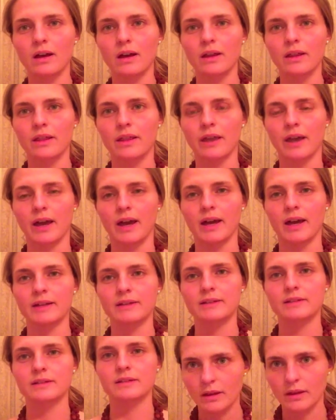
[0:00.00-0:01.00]

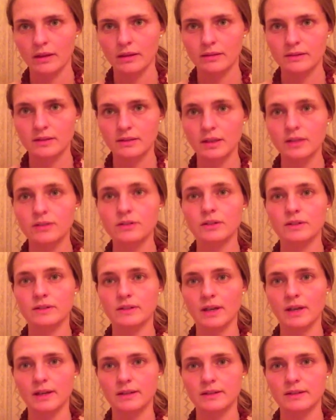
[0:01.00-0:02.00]
that
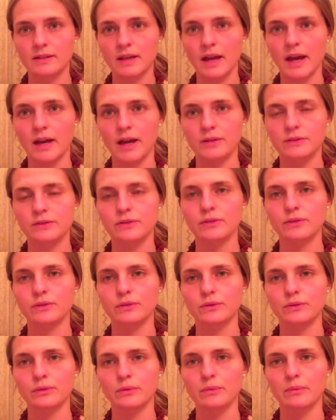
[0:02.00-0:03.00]
teaches us how to